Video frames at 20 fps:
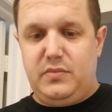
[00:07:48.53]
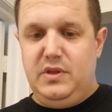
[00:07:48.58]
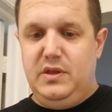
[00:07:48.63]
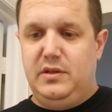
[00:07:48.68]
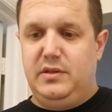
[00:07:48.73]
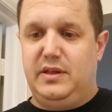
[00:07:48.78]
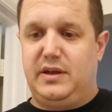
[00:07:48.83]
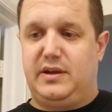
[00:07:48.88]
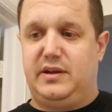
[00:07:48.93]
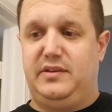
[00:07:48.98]

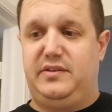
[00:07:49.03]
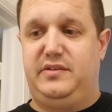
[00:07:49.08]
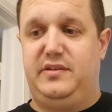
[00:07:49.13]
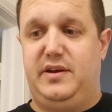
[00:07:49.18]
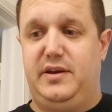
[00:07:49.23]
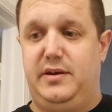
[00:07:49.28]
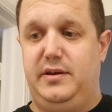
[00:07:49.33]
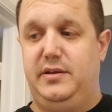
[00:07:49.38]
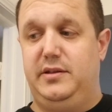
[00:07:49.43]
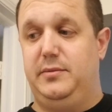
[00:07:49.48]
Like I
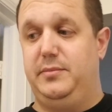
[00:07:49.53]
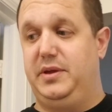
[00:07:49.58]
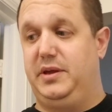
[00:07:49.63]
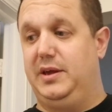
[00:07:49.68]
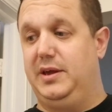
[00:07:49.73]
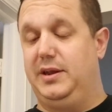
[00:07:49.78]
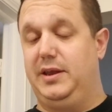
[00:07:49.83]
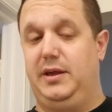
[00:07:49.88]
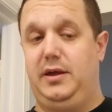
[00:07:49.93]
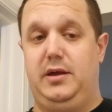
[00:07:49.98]
said, in the
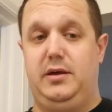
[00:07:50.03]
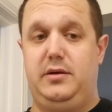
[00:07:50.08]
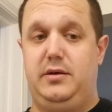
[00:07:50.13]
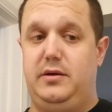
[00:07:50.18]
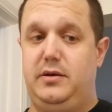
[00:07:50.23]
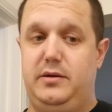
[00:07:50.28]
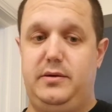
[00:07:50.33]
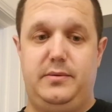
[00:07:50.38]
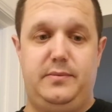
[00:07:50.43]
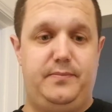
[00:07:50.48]
beginning,
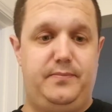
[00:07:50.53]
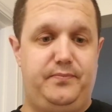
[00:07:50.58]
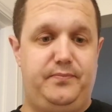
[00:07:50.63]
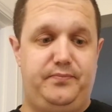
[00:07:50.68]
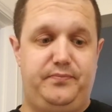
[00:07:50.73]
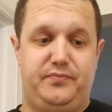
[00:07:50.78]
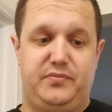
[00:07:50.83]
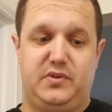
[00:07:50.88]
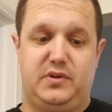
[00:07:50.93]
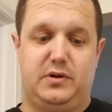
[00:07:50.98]

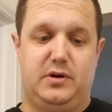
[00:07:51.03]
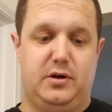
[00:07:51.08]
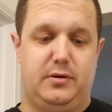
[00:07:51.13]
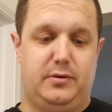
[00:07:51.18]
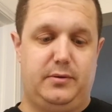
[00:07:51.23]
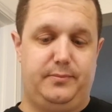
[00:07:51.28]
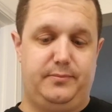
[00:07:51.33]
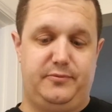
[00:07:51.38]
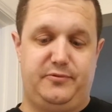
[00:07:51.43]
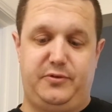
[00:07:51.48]

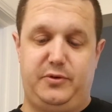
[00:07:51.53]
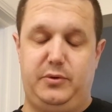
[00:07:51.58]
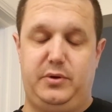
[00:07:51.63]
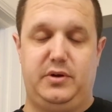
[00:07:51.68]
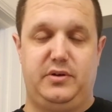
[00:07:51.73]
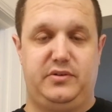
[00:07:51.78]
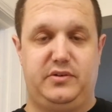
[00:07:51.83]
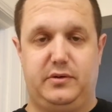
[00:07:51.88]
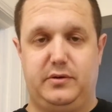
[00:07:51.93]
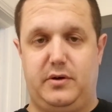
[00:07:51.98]
a few
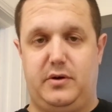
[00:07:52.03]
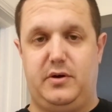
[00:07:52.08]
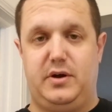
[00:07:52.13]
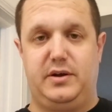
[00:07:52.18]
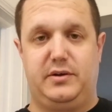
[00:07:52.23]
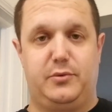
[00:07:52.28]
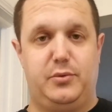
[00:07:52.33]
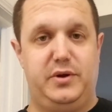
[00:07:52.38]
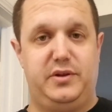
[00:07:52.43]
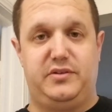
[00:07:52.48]
years ago, I
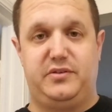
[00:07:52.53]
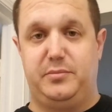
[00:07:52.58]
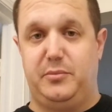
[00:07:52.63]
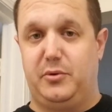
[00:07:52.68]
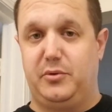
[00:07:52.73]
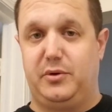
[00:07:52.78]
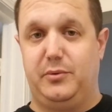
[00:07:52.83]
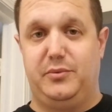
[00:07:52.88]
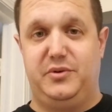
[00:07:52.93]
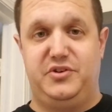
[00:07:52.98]
quit
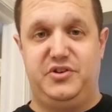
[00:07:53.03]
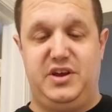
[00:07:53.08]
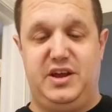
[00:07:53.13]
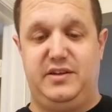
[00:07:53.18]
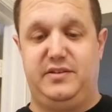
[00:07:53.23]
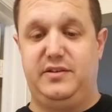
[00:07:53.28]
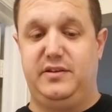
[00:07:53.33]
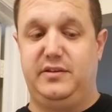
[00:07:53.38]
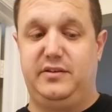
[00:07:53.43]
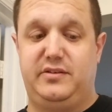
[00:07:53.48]
smoking with
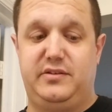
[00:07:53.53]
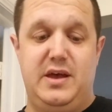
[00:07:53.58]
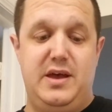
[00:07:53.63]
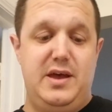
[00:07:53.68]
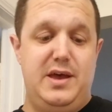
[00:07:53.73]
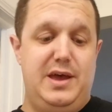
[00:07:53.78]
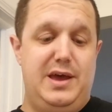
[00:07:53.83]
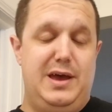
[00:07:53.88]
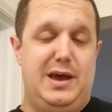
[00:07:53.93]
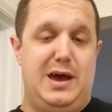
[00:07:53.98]
Chantix.
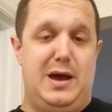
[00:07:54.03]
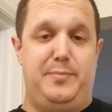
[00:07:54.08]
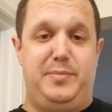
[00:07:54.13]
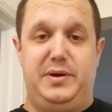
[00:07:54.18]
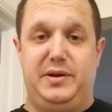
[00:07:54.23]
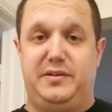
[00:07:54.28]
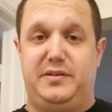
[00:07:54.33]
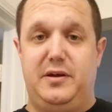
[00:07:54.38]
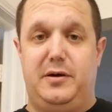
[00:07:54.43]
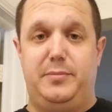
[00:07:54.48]
I
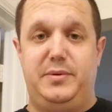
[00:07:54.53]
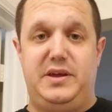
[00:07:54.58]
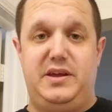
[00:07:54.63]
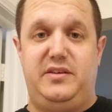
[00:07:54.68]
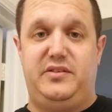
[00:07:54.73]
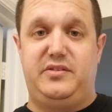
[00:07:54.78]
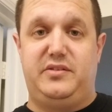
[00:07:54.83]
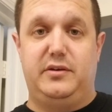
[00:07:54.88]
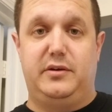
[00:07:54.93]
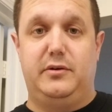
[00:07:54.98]
picked up
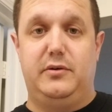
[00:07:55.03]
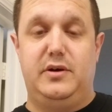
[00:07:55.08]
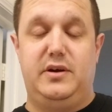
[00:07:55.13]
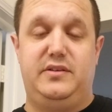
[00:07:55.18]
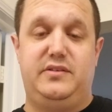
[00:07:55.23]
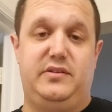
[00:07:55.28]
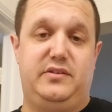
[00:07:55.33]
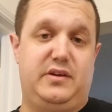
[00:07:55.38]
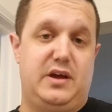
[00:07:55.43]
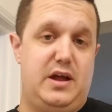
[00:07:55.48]

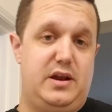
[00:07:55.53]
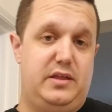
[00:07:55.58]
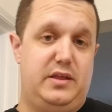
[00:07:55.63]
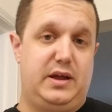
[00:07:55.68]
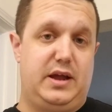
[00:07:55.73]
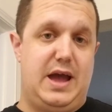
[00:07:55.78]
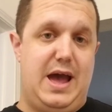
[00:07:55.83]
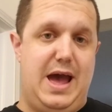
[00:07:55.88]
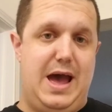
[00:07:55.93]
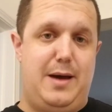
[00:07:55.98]
e-cigarettes. It's kind of
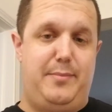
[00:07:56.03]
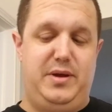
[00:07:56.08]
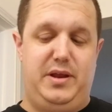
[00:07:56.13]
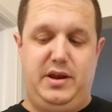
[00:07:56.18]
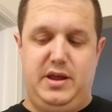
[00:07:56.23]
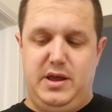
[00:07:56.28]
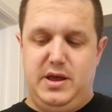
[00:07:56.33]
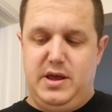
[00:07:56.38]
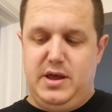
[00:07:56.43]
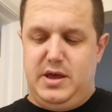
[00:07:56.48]
like a habit.
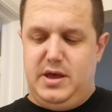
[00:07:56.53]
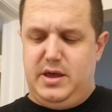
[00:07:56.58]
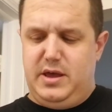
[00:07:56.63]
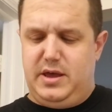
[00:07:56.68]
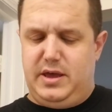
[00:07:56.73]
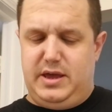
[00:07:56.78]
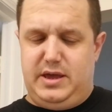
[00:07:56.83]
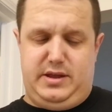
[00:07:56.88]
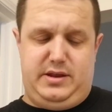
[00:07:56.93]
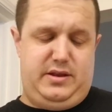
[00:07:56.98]

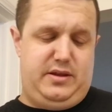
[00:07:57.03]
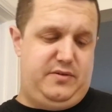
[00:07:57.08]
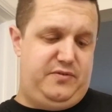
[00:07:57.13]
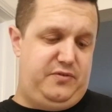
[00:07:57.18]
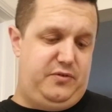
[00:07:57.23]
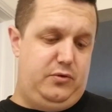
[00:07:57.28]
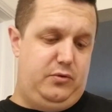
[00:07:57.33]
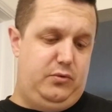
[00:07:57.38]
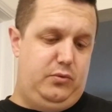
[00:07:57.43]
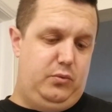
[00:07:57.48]
And
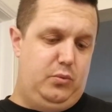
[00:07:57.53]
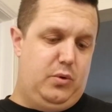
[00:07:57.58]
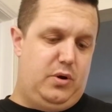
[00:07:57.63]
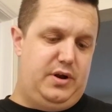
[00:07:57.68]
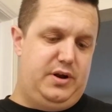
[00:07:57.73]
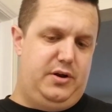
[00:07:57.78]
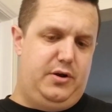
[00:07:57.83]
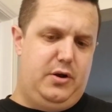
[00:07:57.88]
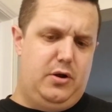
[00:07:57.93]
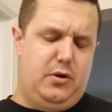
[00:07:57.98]
if you
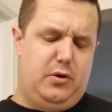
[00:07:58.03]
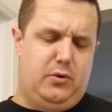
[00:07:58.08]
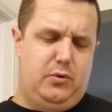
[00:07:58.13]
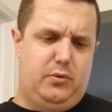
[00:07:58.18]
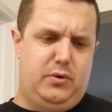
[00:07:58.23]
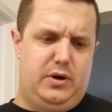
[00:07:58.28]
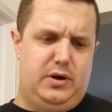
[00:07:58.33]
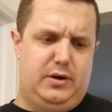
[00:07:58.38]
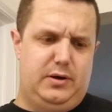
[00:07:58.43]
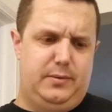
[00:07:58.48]
want to
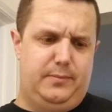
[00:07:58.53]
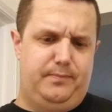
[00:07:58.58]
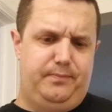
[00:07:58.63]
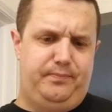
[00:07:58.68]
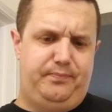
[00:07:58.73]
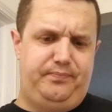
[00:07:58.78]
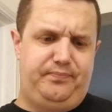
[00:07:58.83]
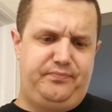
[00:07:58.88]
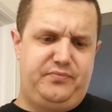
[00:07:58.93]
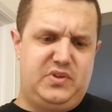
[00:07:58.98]
know,
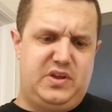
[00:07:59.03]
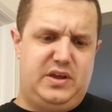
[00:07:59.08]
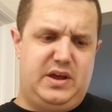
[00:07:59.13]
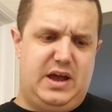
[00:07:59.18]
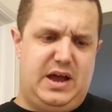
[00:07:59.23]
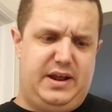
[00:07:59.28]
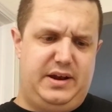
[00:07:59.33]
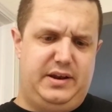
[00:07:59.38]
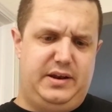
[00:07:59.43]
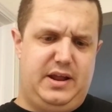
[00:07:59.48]

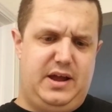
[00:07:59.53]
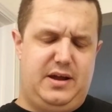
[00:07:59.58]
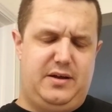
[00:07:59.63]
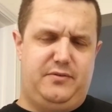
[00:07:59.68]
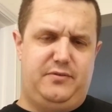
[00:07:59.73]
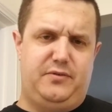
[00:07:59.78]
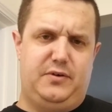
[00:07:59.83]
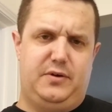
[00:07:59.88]
I didn't have, I